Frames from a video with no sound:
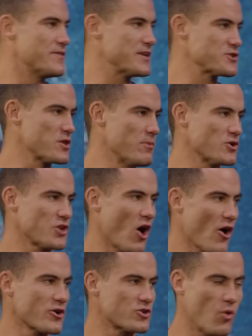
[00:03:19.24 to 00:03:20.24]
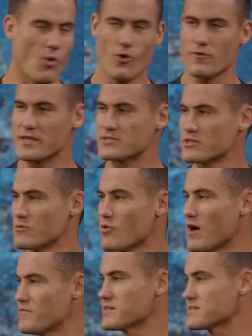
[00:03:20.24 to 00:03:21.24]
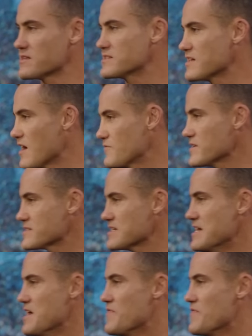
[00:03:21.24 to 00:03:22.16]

these are the most hardcore. These are the roughest and the toughest.